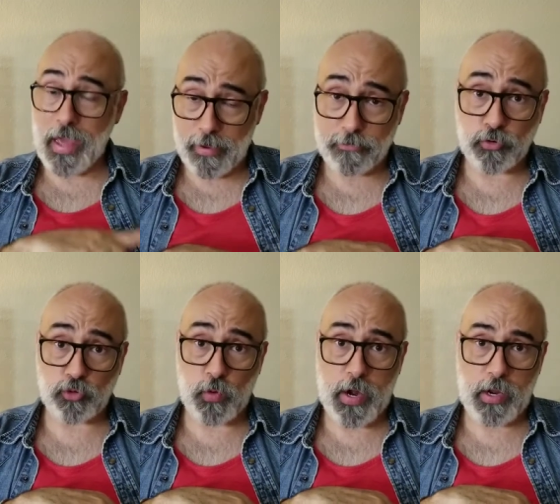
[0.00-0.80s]
after
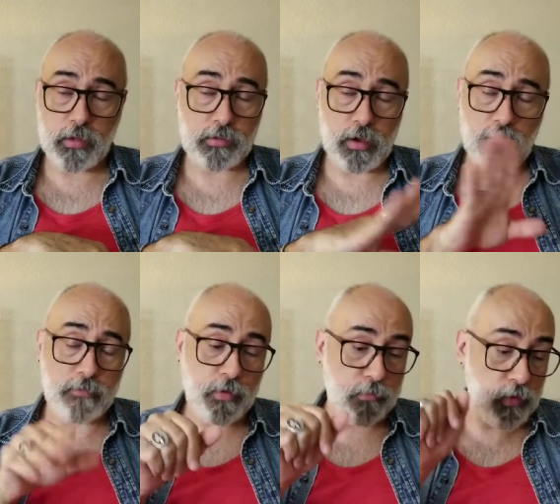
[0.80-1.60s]
training. So
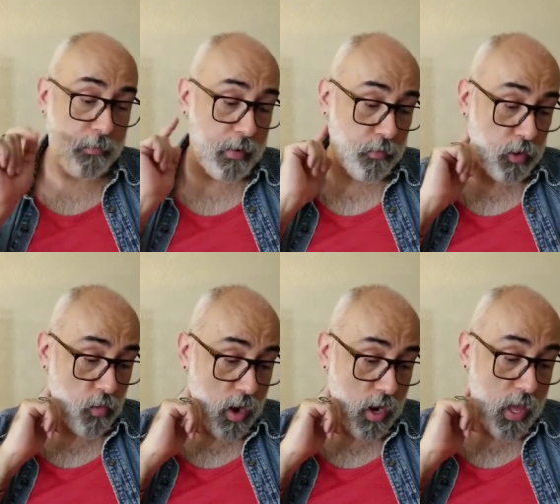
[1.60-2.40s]
feel free to buy what you
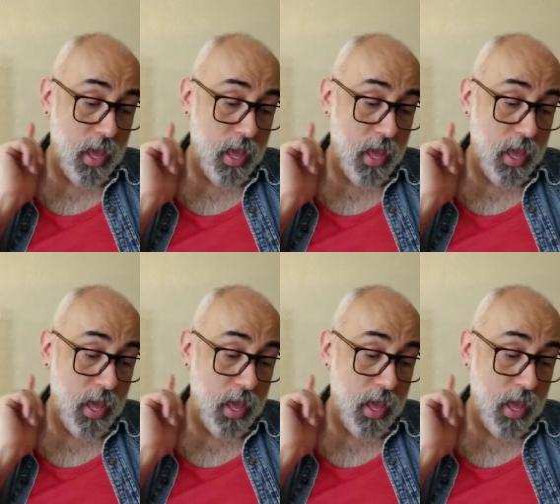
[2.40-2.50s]
want.